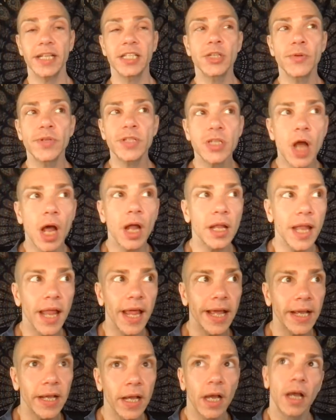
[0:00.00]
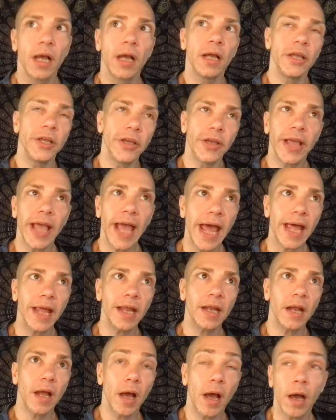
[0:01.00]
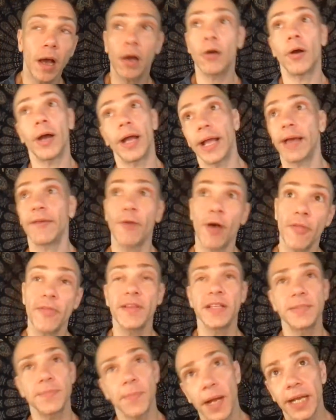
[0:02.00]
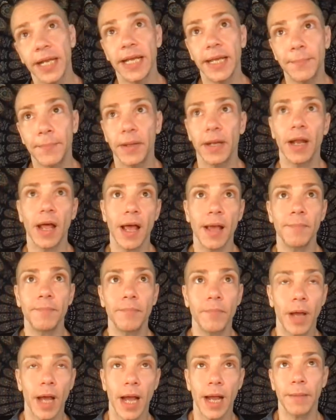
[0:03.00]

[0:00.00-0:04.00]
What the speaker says: So it's not like you get, oh, I have all this money, but I'm